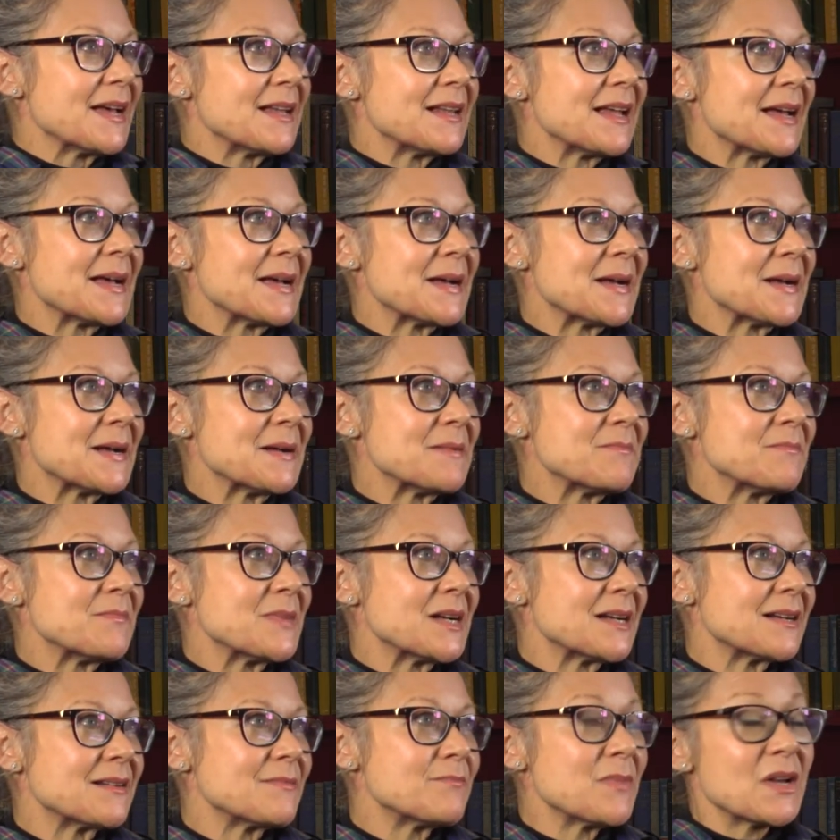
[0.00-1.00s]

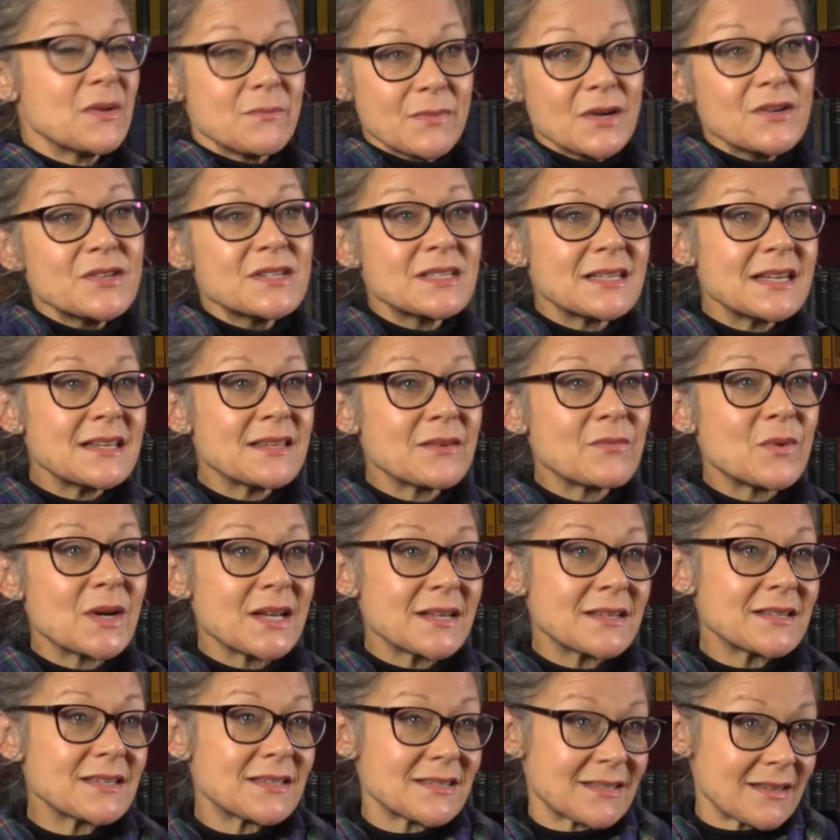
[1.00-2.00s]
Mostly the
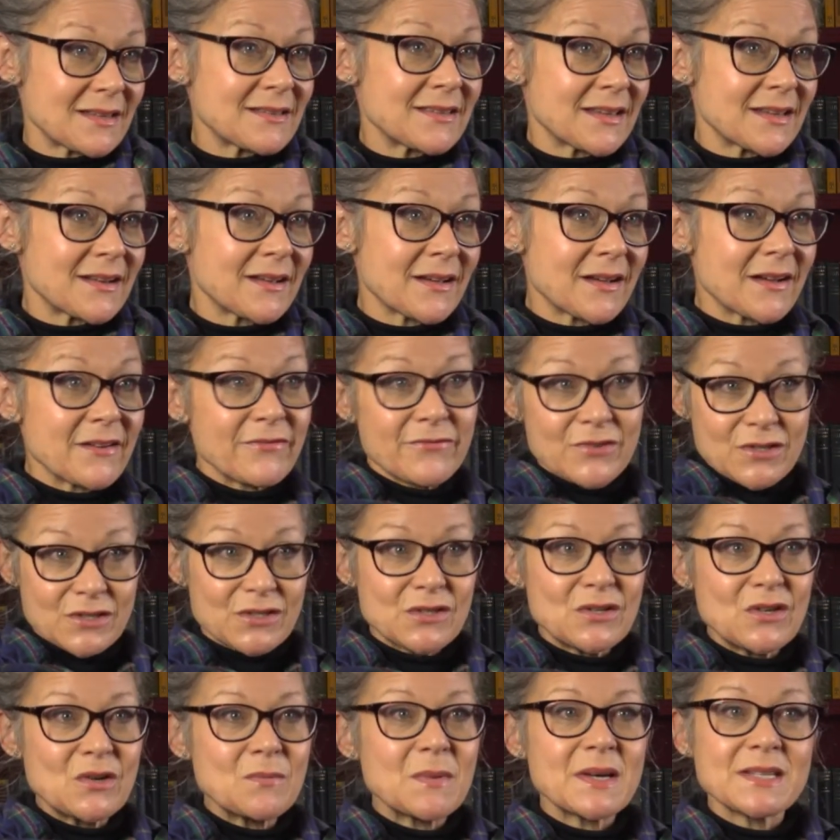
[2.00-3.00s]
ones that are for
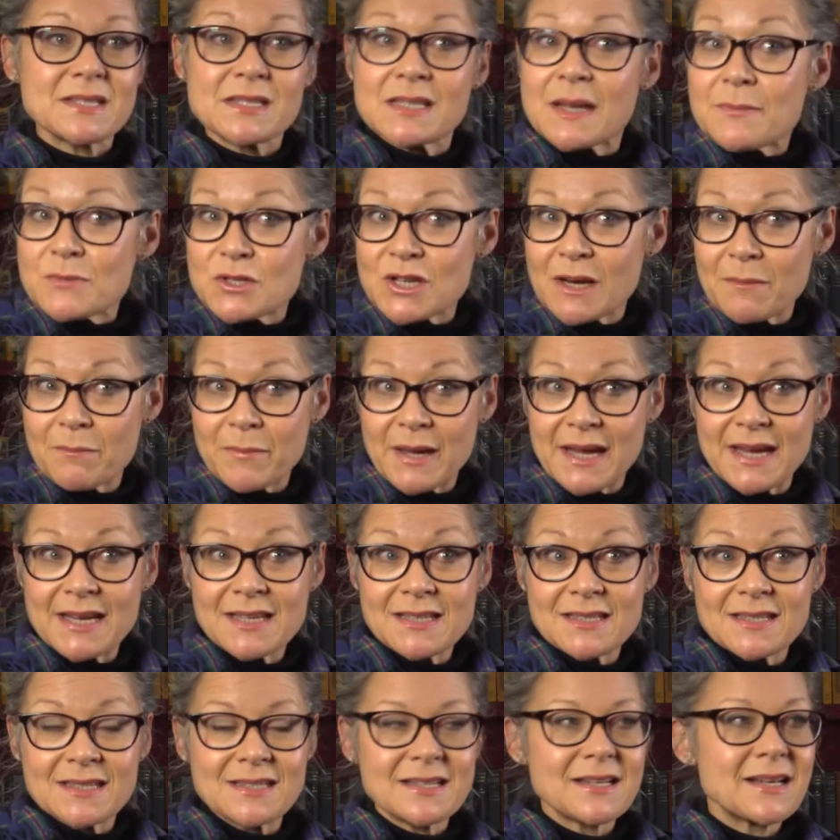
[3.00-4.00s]
Zoom are
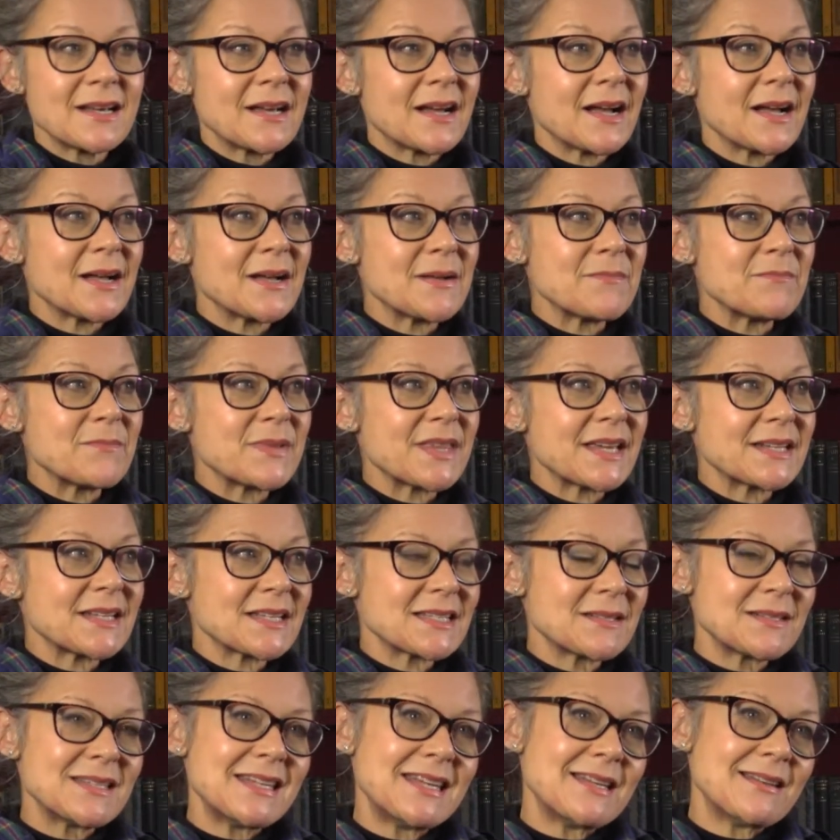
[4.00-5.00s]
subject-based, but that
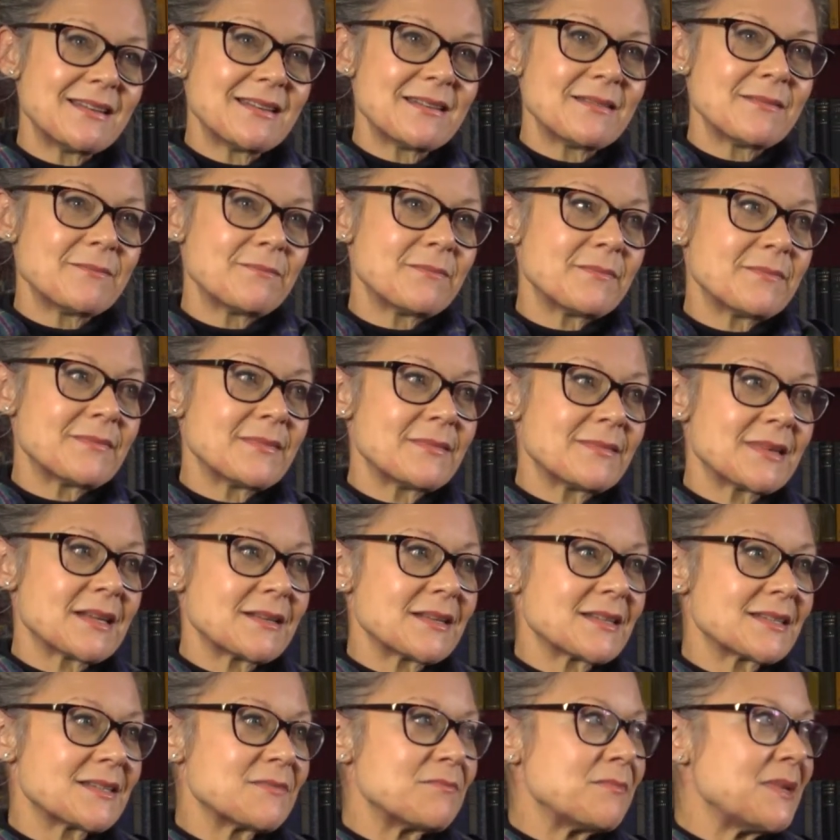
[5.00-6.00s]
doesn't
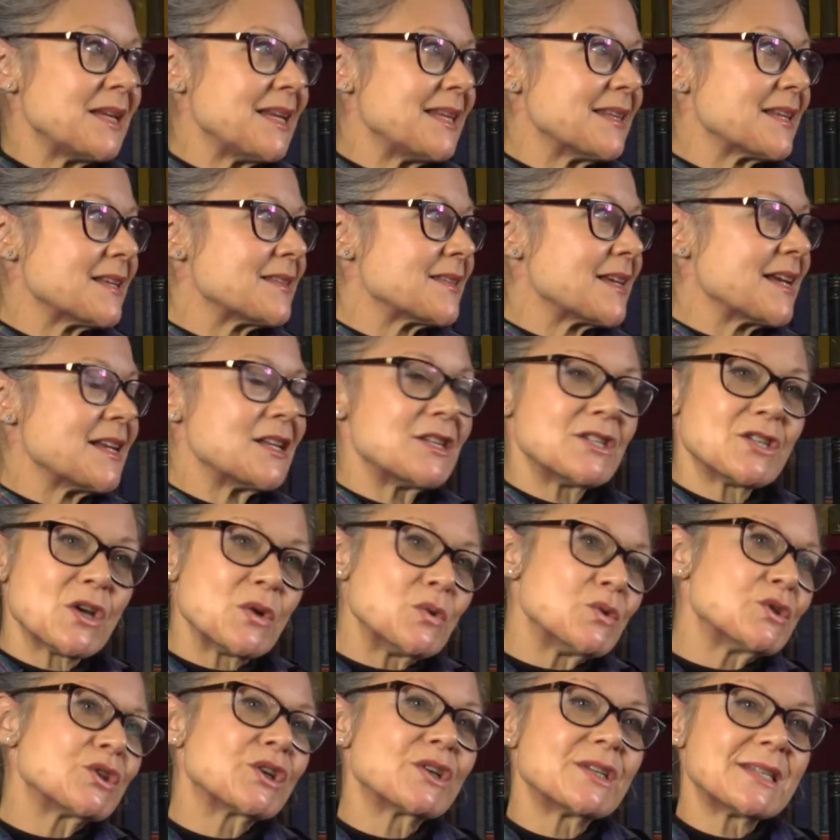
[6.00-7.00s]
mean that they
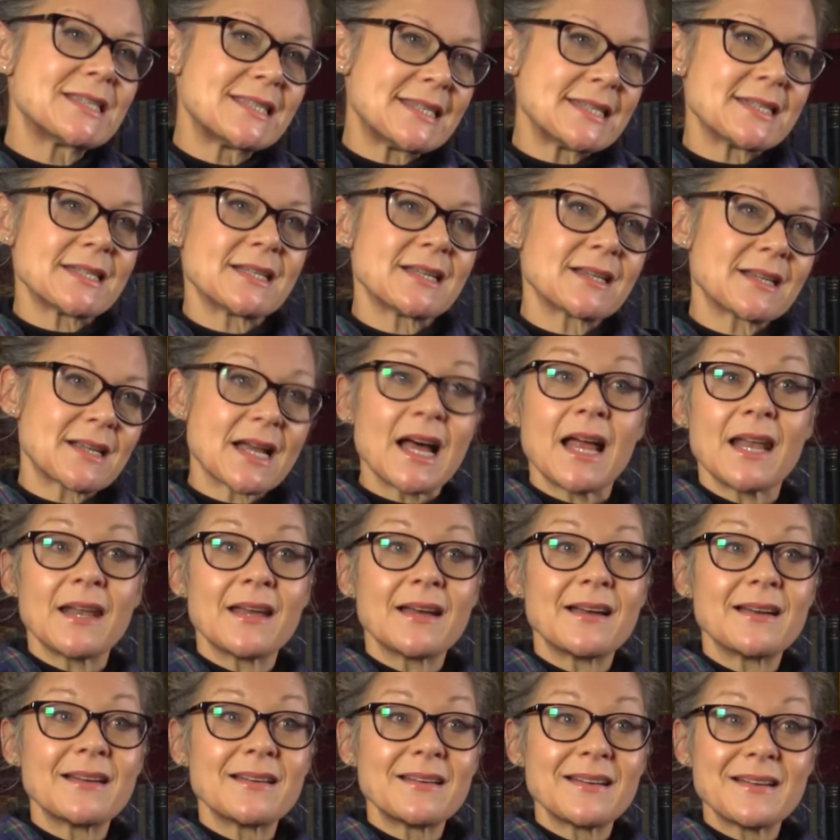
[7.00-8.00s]
don't consider
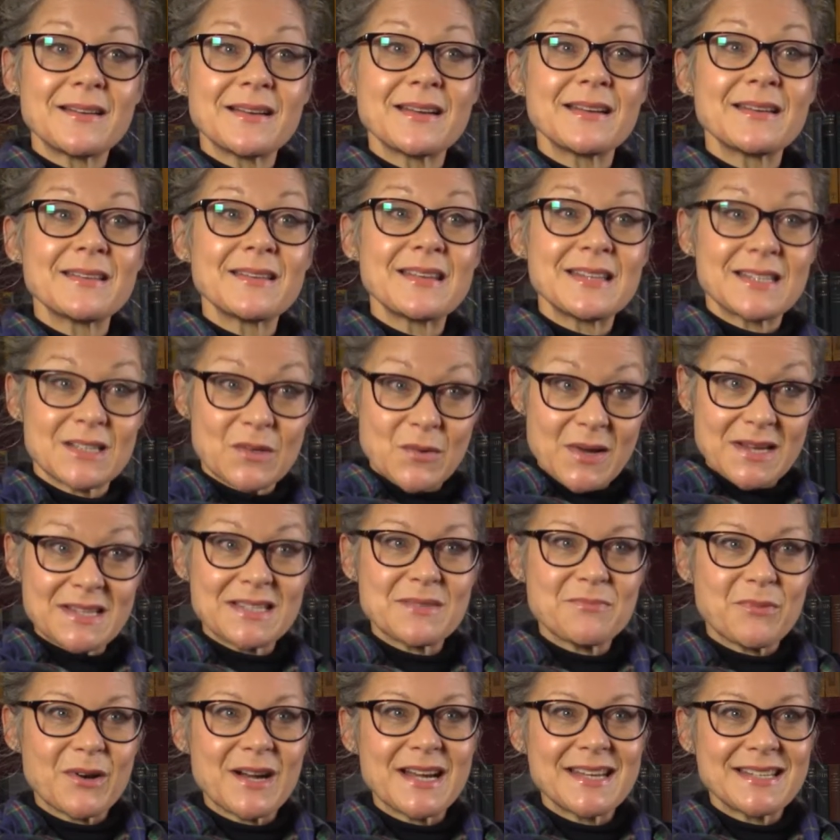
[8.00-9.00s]
colour. It's quite
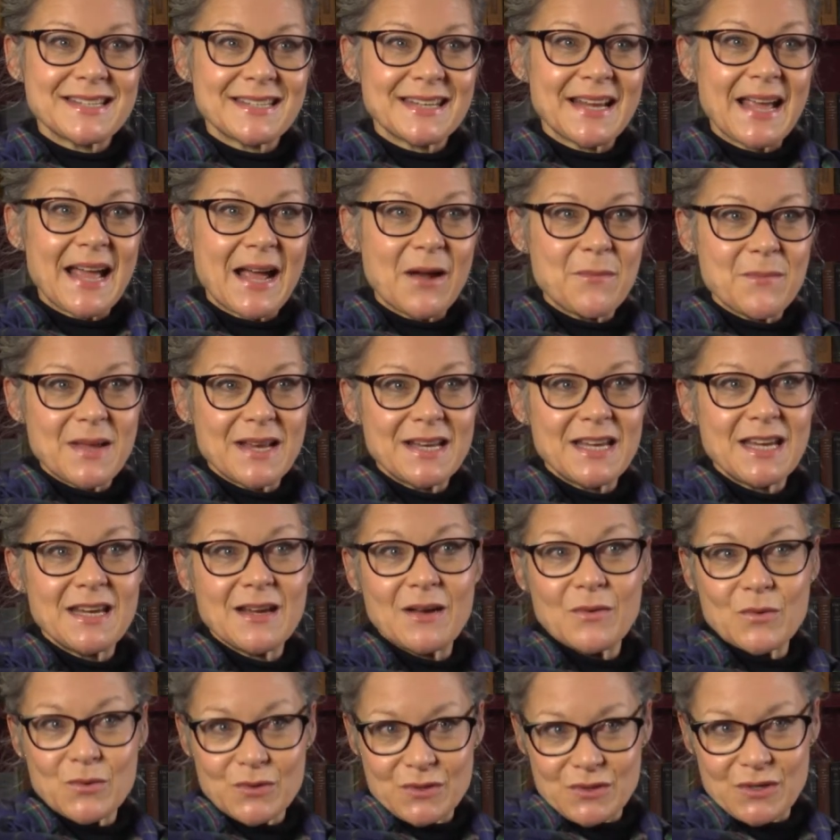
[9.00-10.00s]
surprising how
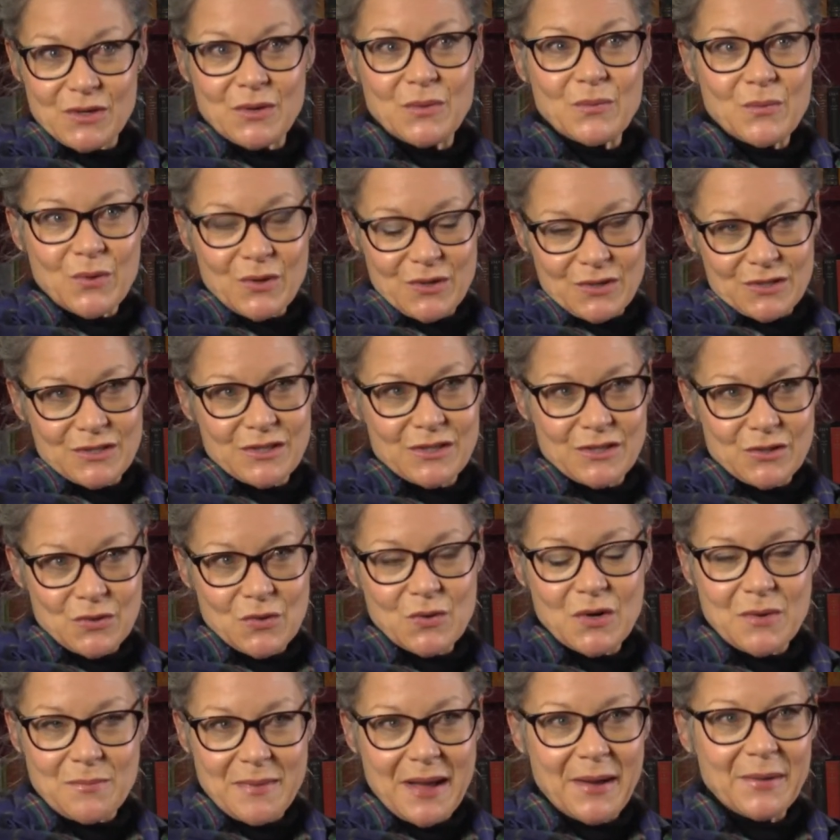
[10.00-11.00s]
many also want to
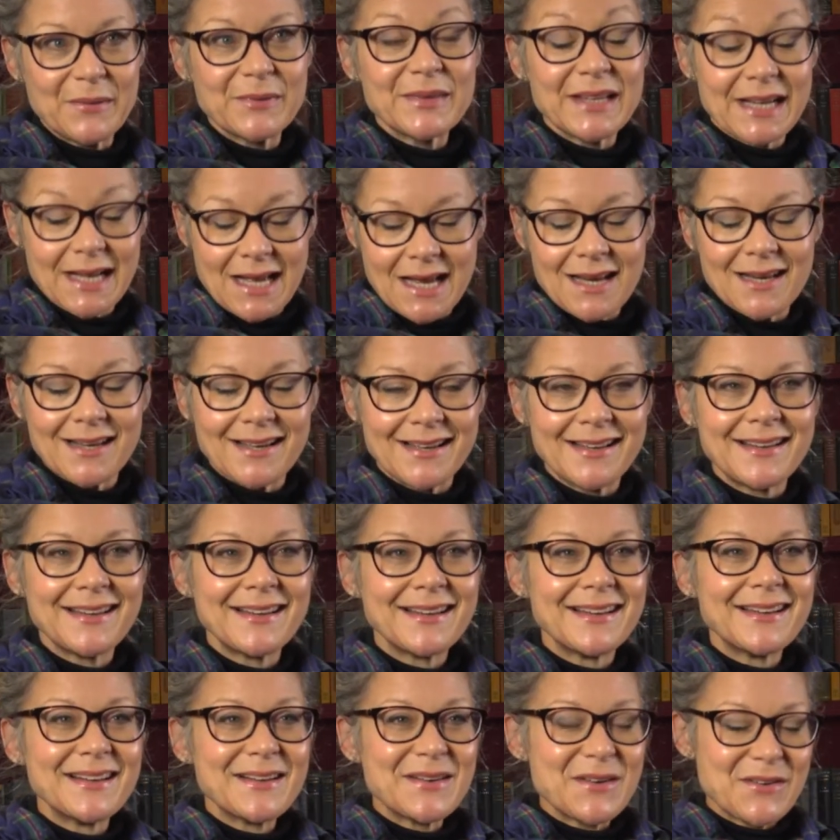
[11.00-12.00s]
talk about the colour
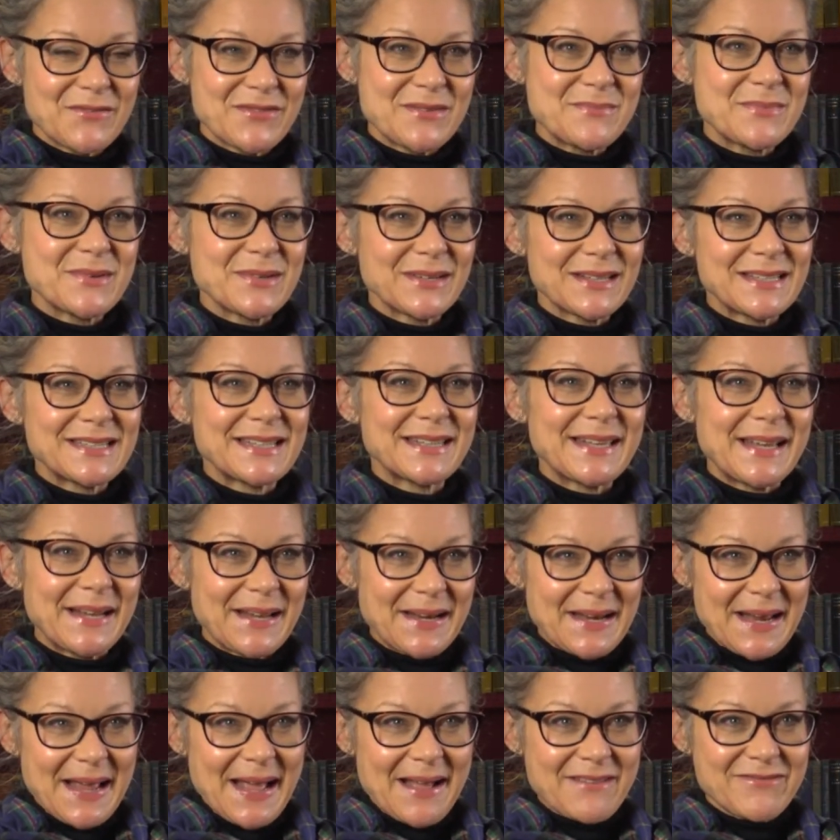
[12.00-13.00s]
of the books that they're
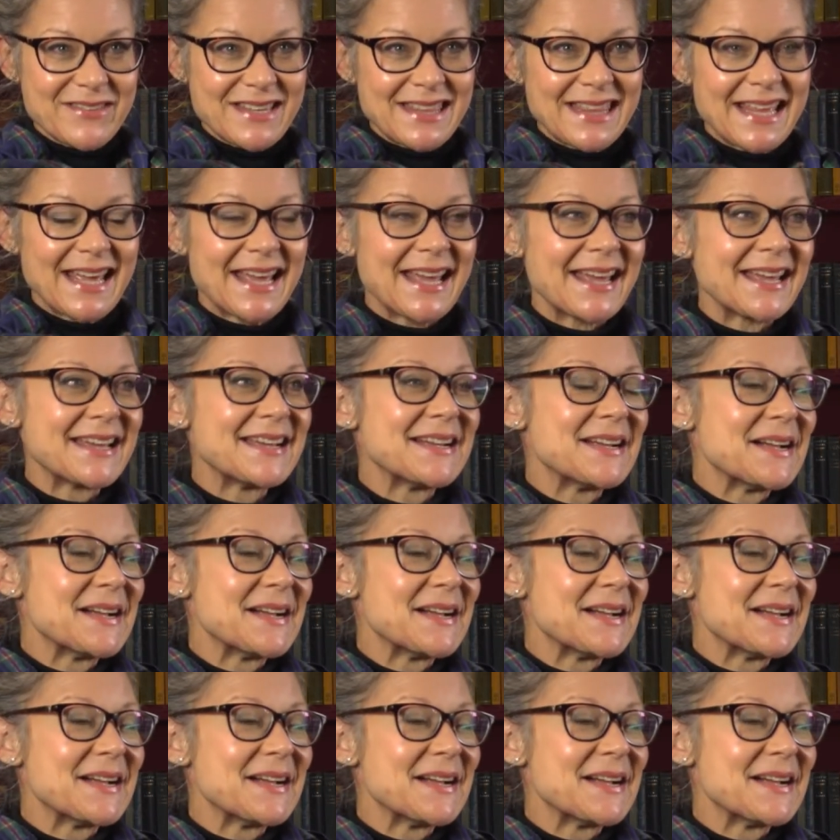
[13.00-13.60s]
going to have in there.